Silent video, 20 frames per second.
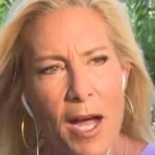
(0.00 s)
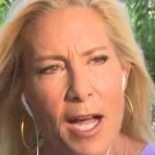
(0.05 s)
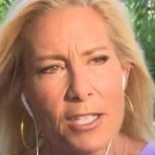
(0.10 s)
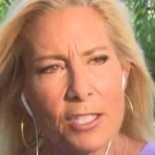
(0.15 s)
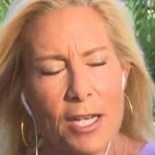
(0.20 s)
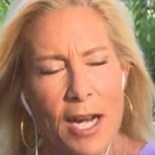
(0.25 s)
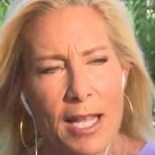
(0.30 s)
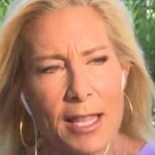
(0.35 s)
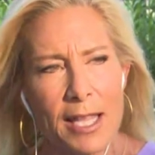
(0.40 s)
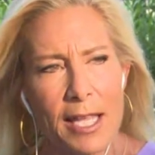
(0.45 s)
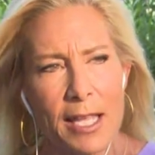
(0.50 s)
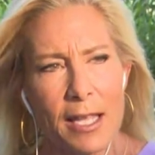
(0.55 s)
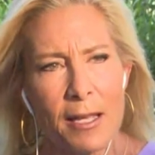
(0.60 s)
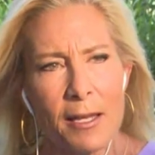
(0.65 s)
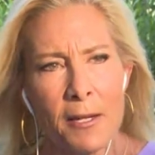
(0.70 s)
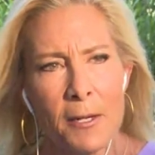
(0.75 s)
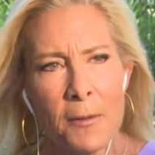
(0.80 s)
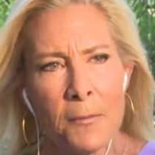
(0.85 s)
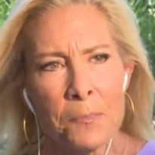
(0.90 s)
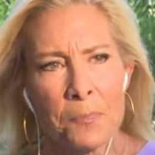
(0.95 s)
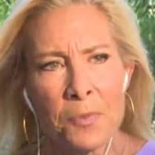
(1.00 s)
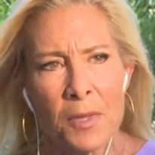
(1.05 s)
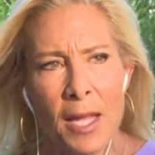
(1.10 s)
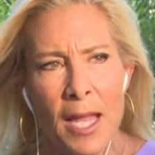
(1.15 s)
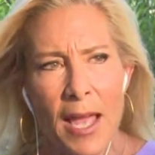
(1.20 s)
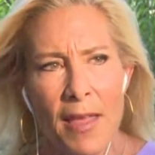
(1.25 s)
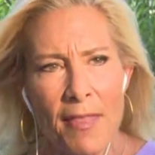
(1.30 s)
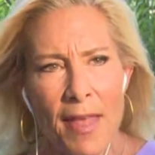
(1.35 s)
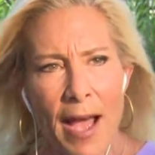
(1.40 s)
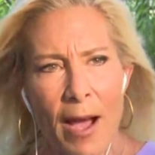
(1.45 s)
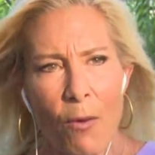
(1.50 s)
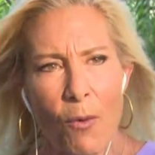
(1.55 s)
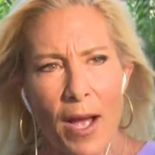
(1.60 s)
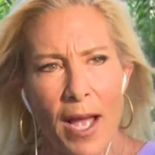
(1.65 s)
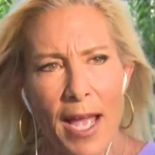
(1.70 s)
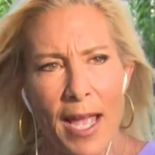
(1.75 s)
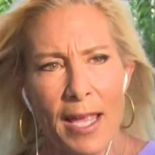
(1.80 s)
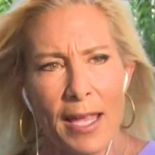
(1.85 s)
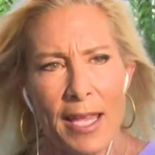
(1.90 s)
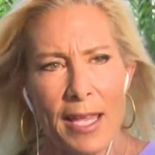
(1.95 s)
much, and I think in that
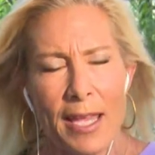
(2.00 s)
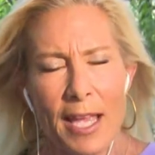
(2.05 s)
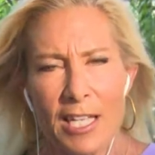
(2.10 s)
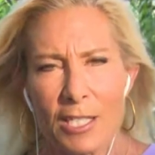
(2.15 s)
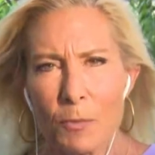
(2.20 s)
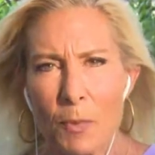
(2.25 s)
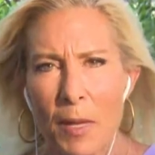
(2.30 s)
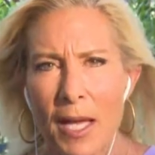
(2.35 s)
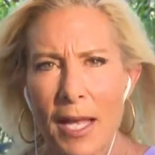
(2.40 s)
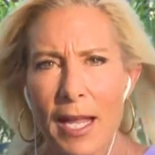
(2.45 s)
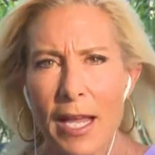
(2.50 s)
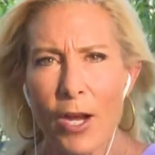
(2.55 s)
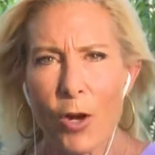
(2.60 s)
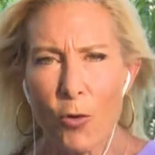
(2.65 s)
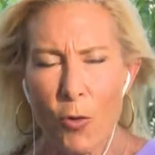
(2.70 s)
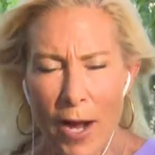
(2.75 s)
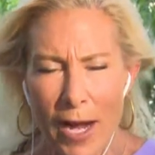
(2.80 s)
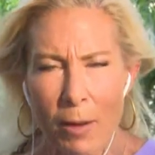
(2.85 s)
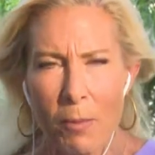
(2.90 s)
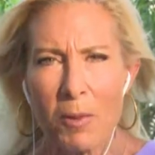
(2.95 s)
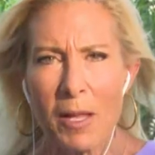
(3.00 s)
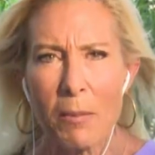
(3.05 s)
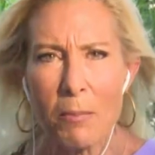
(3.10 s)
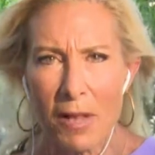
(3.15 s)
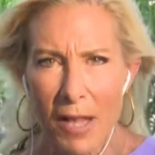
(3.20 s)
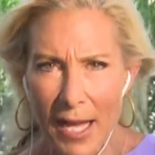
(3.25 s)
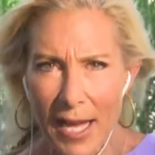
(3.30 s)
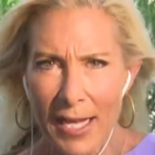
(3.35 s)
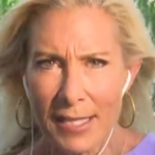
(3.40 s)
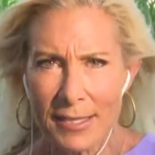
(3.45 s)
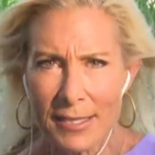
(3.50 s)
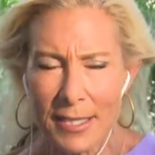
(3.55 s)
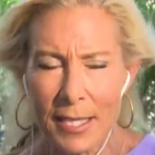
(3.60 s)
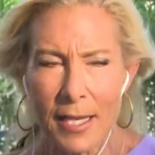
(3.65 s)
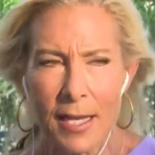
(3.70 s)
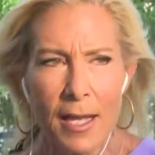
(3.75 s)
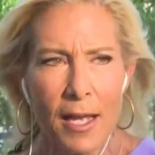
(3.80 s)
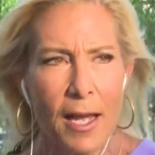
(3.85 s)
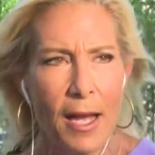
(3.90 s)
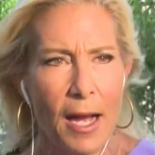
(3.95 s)
way he has been incredibly
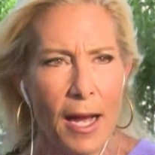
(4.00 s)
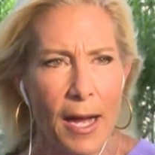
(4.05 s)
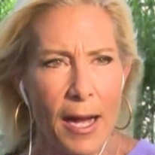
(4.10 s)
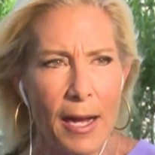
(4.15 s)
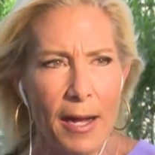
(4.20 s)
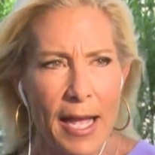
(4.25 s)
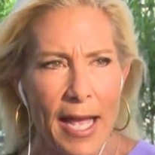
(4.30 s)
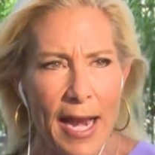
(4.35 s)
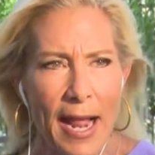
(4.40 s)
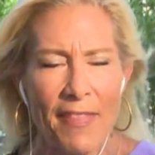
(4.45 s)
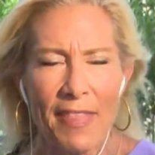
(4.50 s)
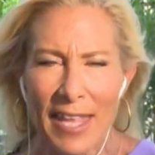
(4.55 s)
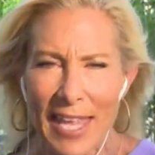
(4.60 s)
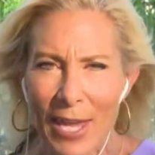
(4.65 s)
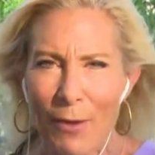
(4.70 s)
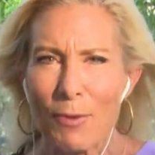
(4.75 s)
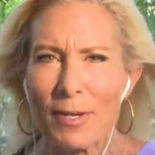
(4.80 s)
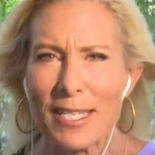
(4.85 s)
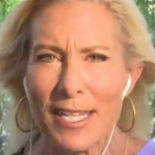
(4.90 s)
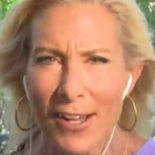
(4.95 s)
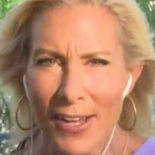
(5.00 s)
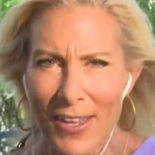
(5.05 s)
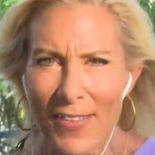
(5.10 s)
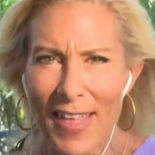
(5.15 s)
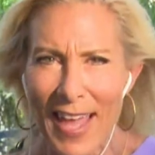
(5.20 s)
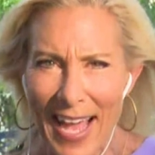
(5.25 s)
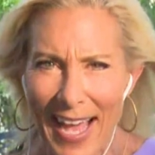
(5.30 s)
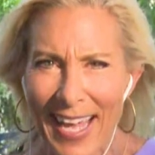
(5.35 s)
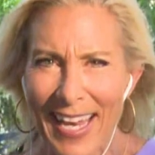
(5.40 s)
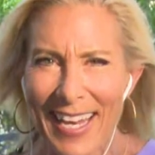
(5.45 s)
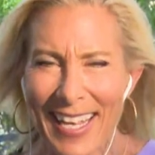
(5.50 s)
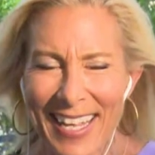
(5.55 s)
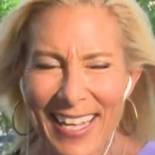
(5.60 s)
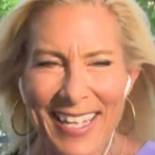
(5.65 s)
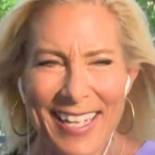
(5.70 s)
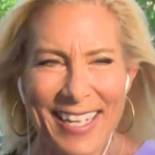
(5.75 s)
blessed, uh, and I think he would tell you that.